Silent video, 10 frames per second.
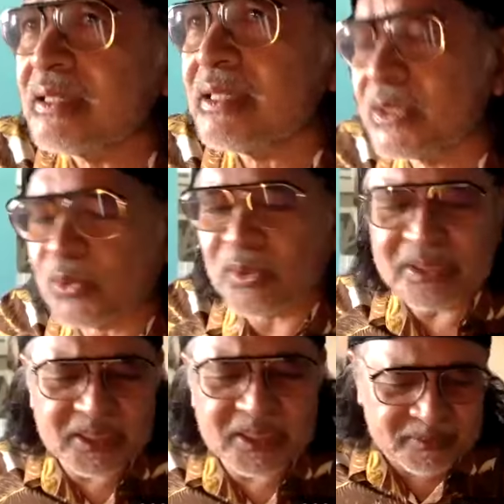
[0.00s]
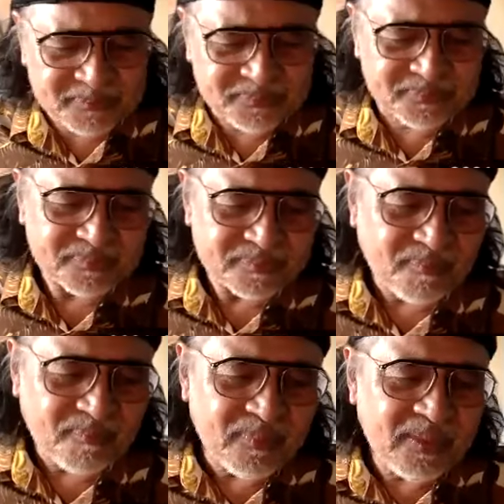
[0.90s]
story is,
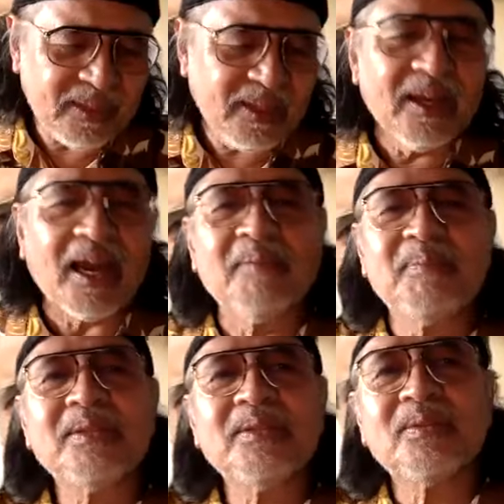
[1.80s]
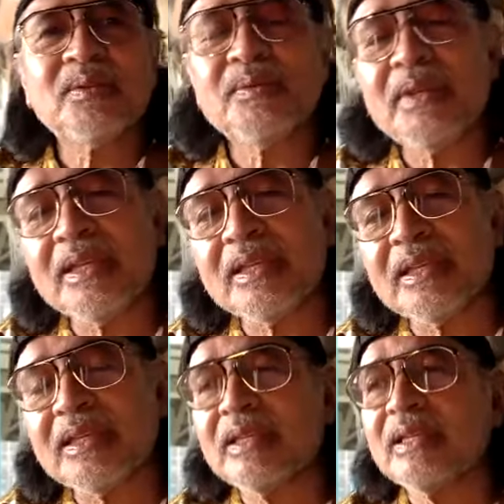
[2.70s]
I've been doing